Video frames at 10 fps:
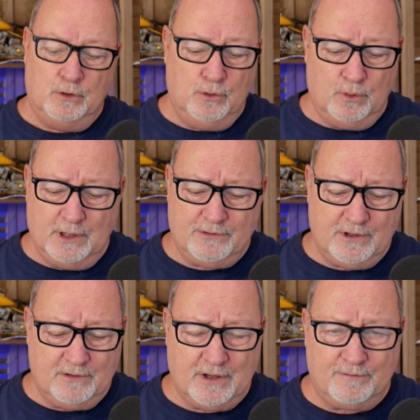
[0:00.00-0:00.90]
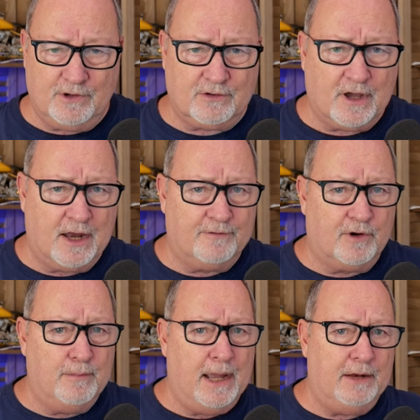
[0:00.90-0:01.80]
new listings have just kind of
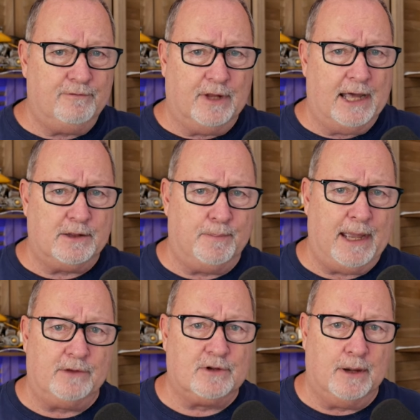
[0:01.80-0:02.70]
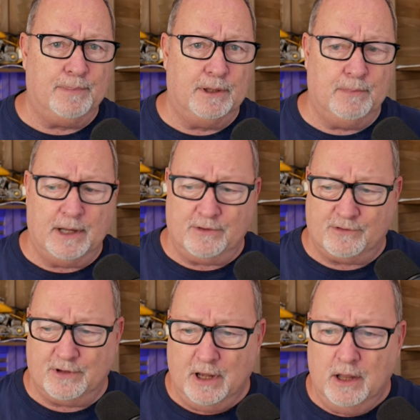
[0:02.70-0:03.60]
remained flat the past couple of
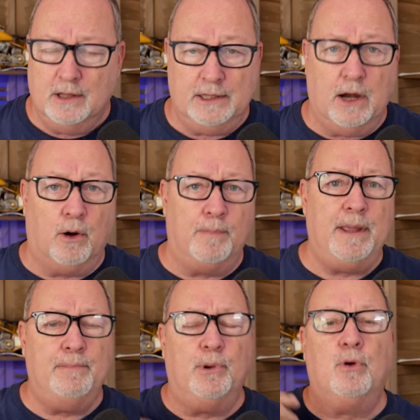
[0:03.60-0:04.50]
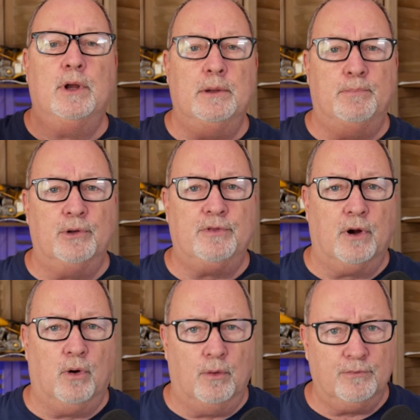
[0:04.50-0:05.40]
months. Now, are people going to put
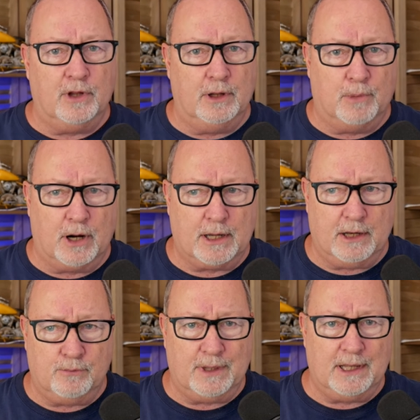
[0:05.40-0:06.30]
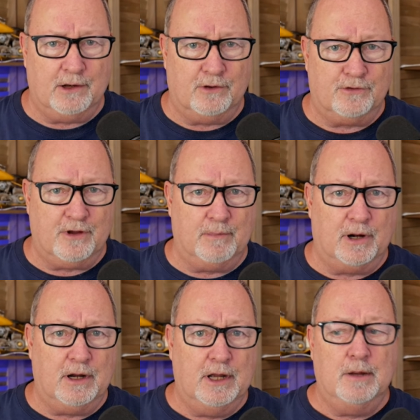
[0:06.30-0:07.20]
their homes on the market as we get into
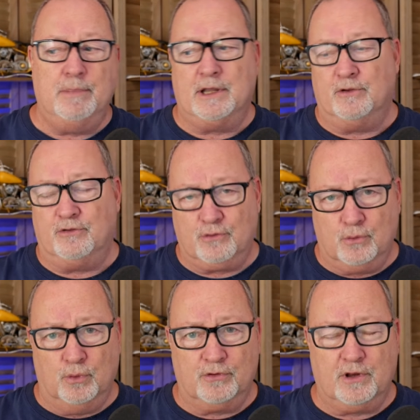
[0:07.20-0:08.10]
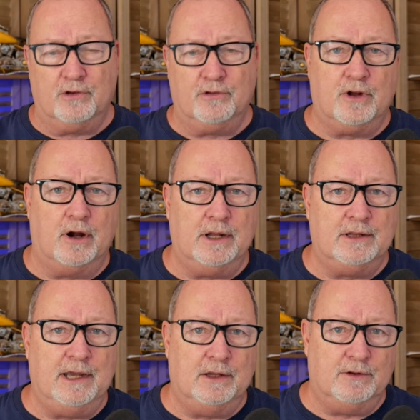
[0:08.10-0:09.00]
summer because school's going to start at
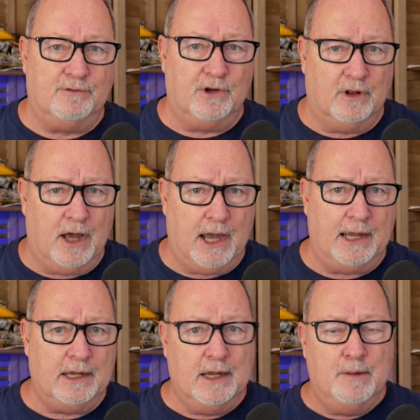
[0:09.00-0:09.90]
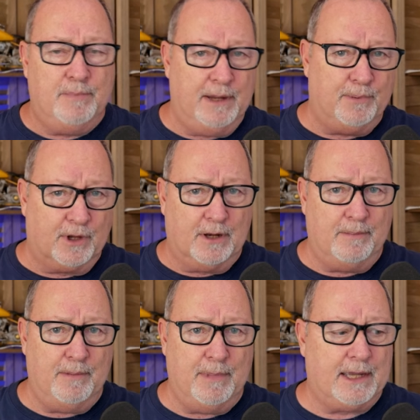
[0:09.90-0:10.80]
the end of July? People are going to
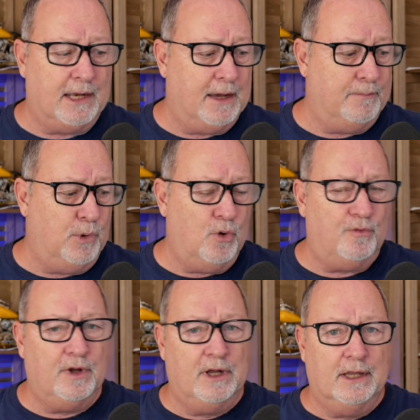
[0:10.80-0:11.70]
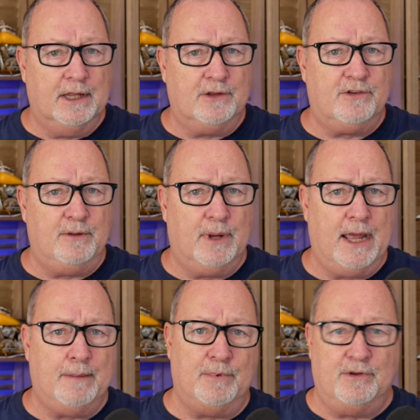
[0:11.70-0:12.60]
be making that move. Let's see what
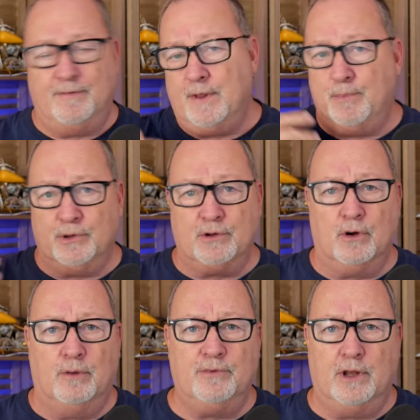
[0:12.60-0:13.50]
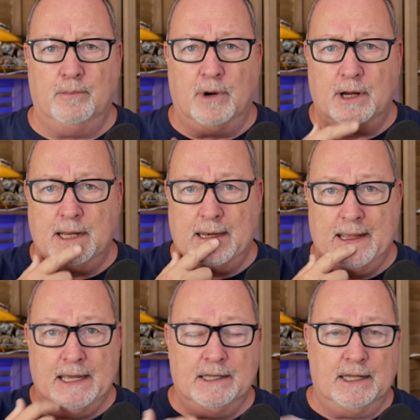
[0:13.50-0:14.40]
happens. If they put their homes on the market,
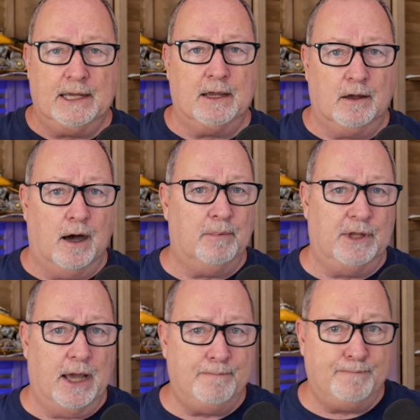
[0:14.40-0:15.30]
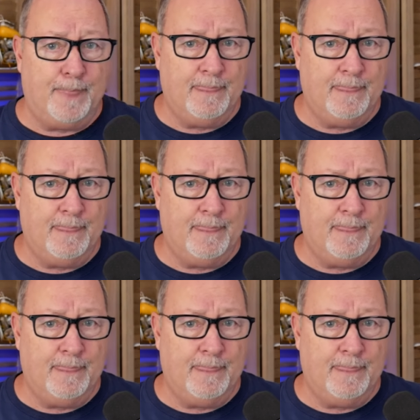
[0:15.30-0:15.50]
they get gobbled up,